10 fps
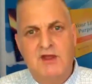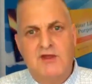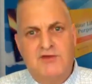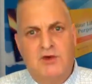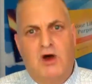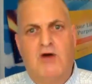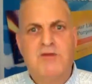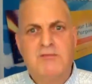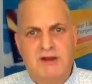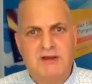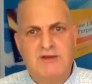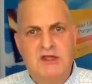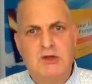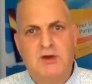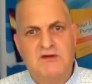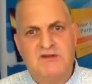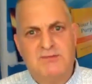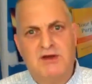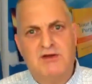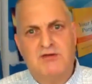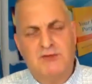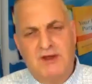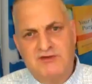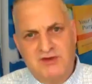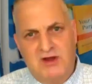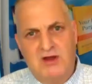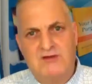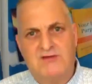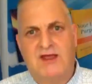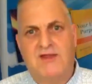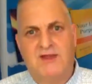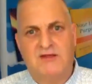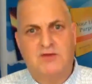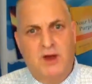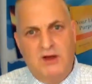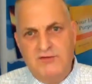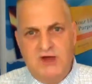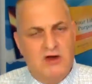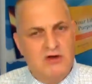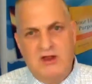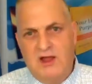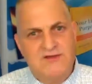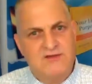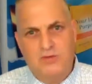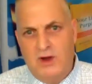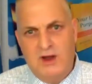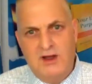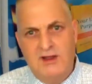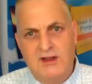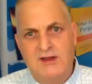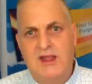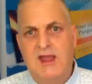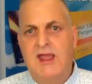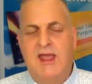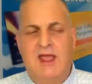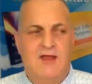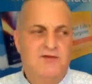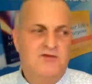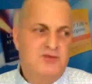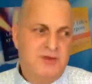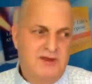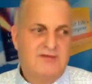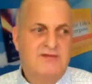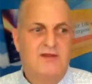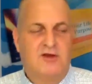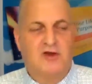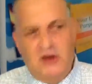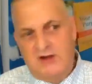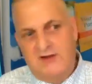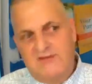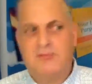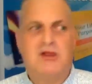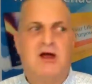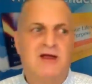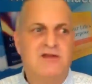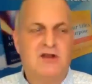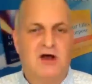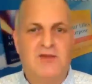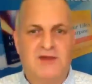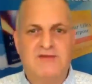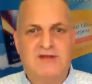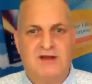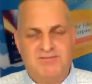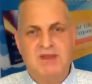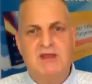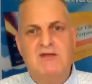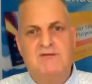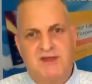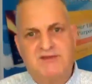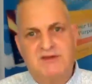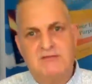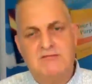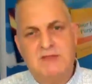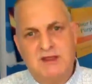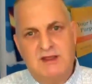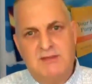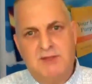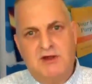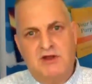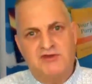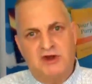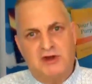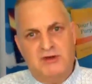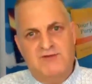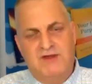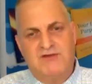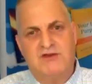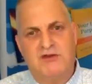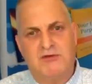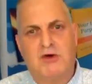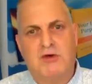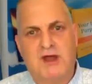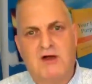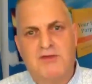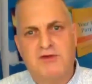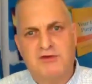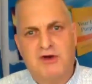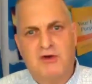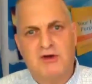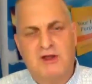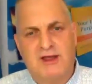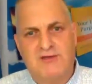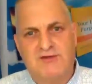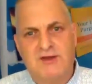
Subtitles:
So all the money that you were going to spend on restaurants and that $12 glass of wine and the treats and the cooking supplies and all that stuff, invest it in me, because you're going to invest in your own health and your own life.